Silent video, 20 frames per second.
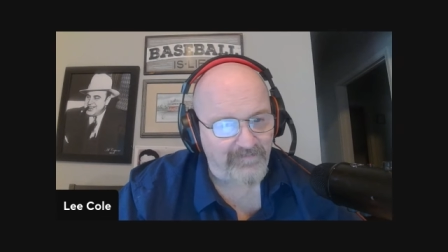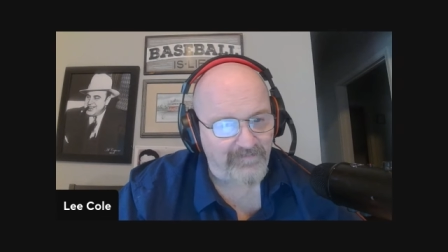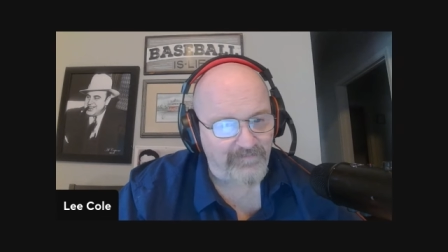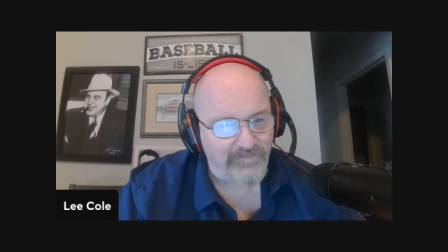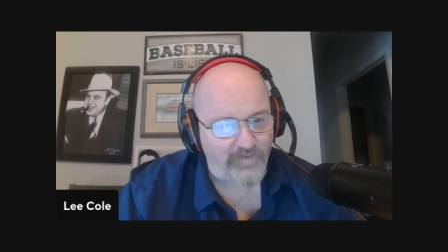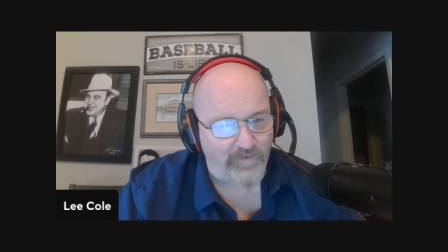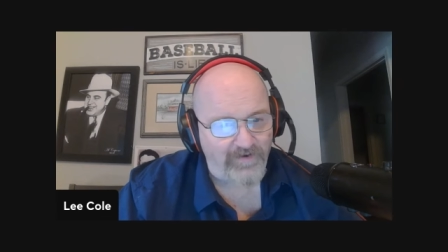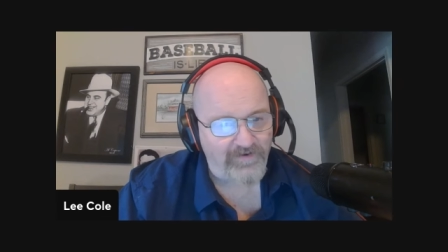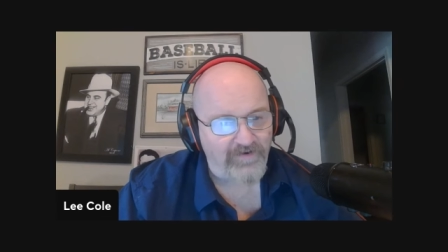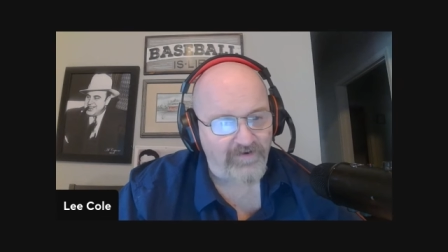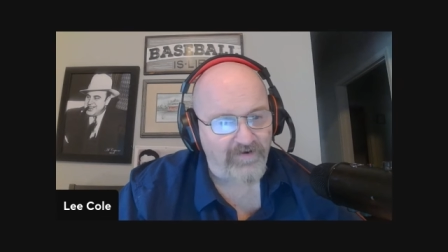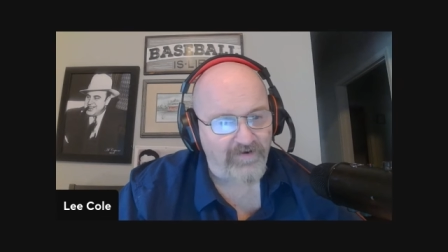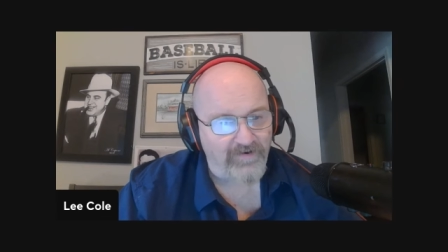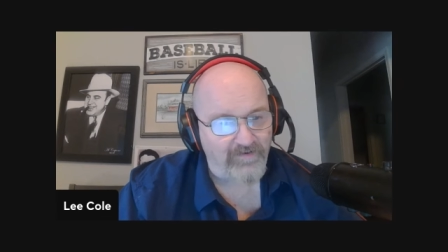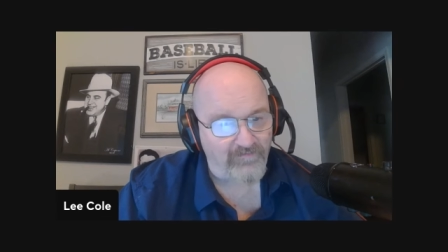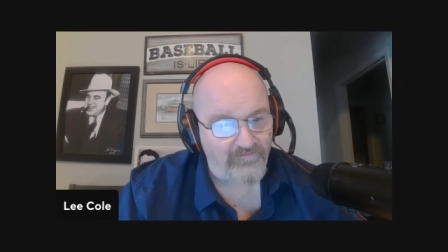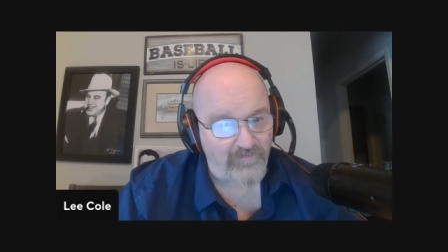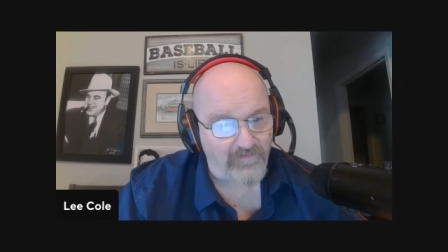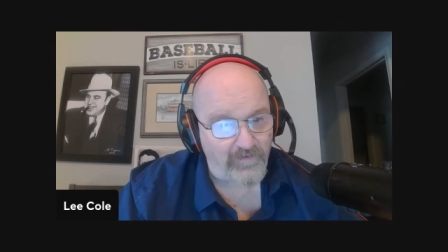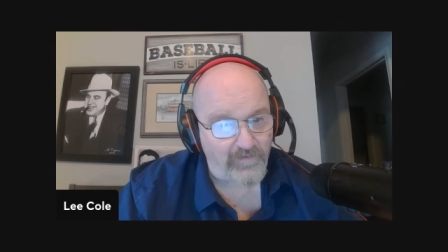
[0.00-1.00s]
talk to her on
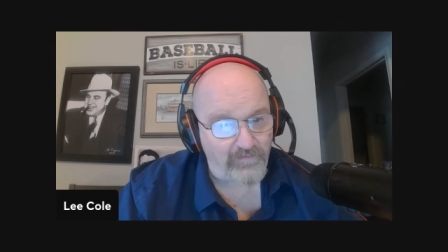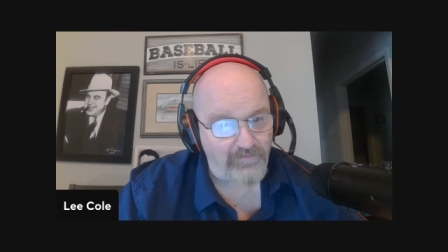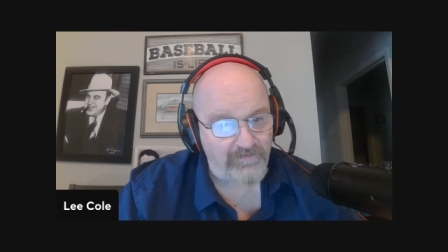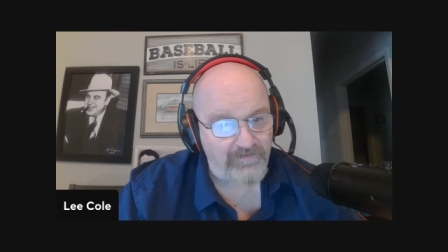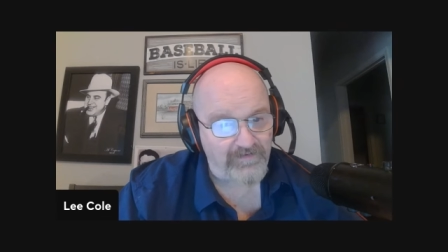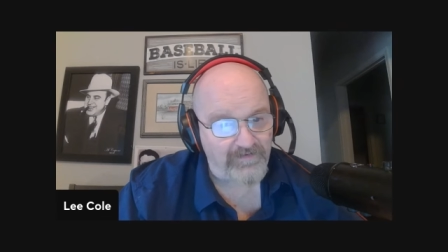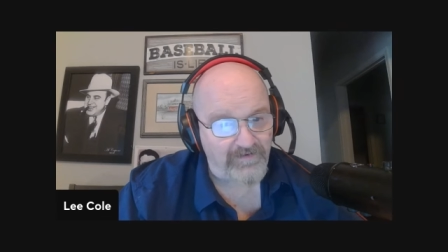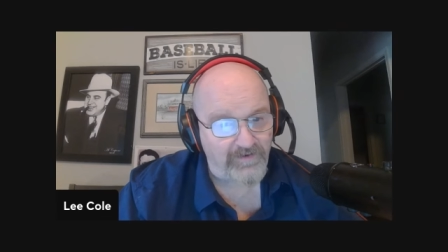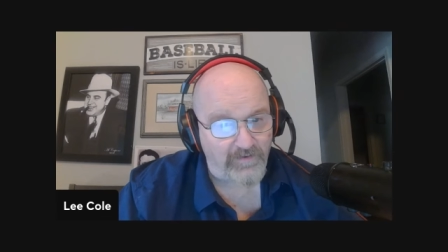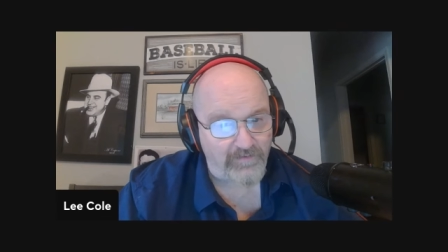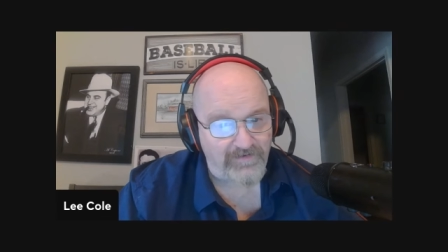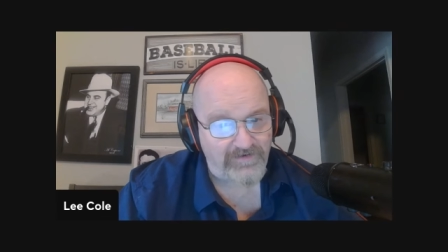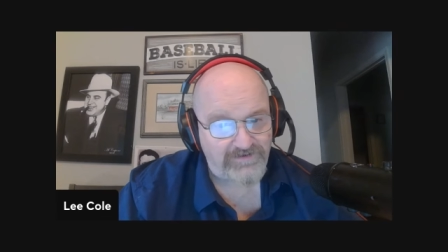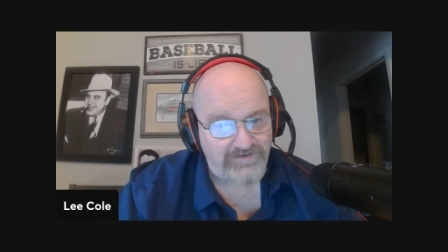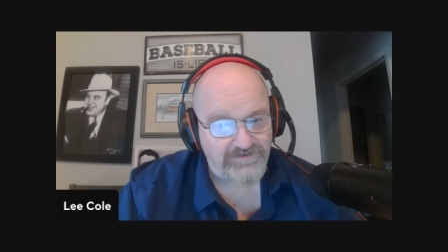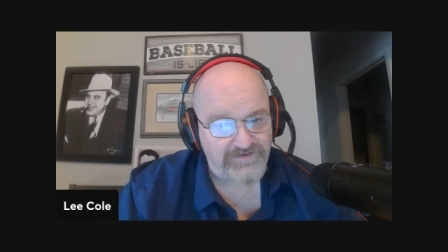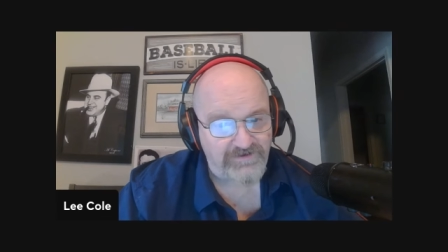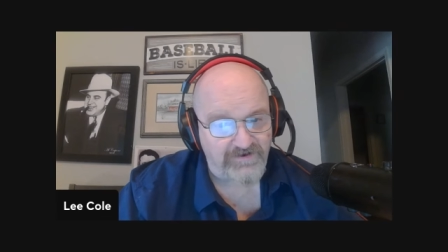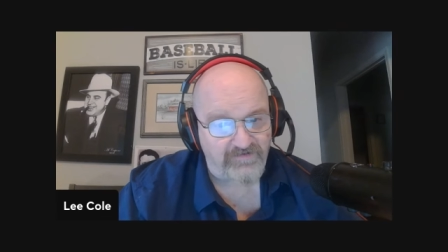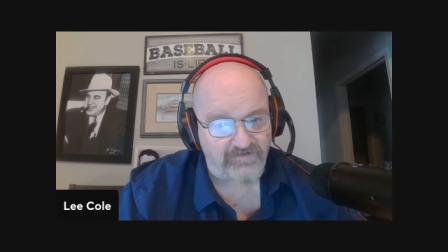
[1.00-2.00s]
the phone and know that
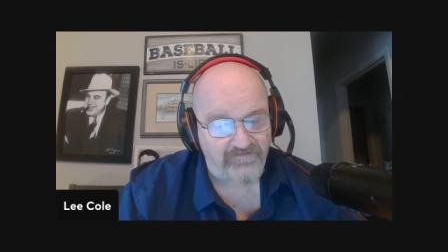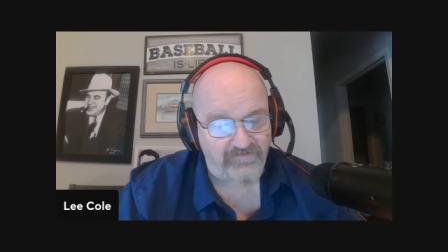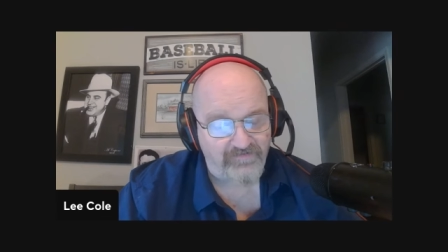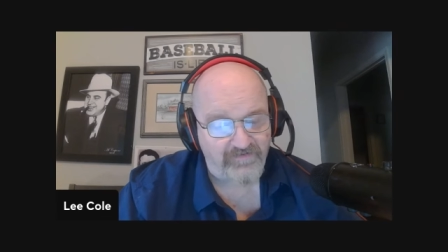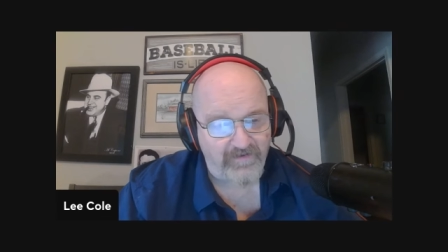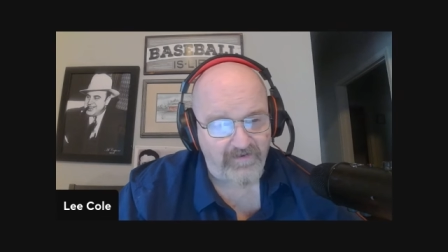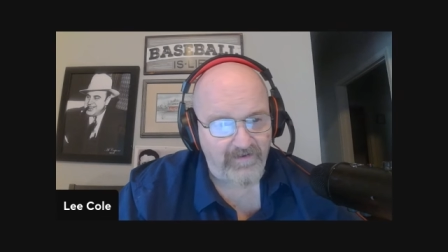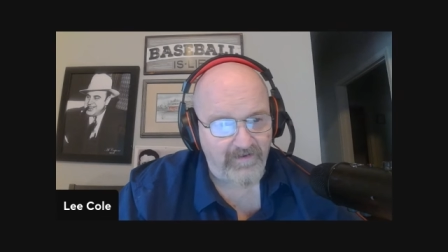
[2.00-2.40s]
she's